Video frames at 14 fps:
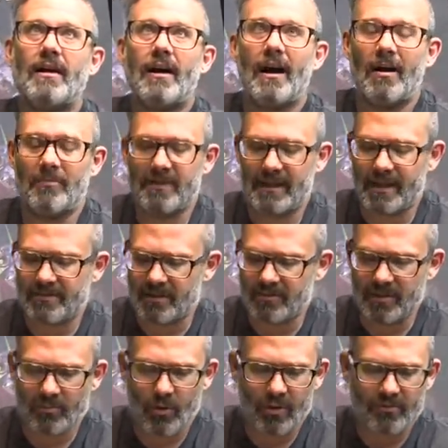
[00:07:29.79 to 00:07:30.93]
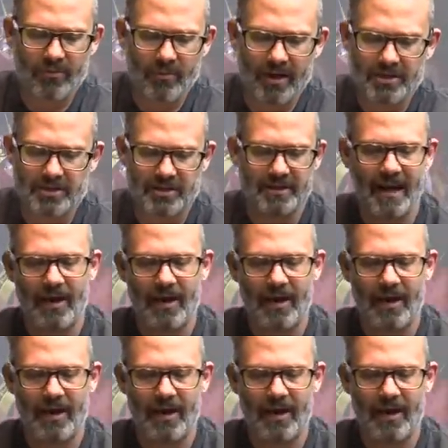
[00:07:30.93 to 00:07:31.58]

um, that gives a little bit more information.